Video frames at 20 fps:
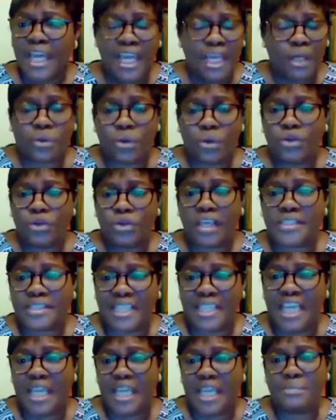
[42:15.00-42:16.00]
He could not
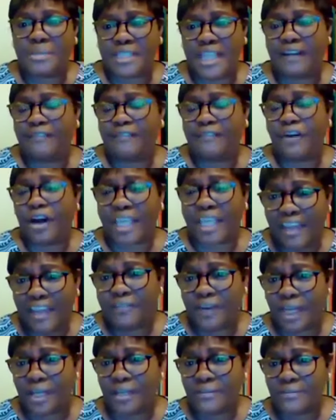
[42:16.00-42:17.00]
see himself
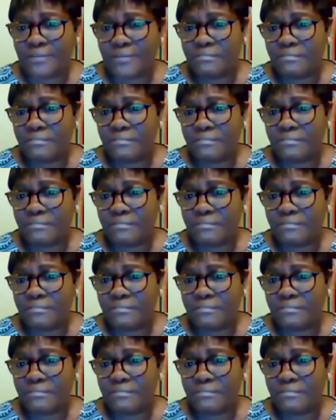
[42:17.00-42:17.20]
forgiven.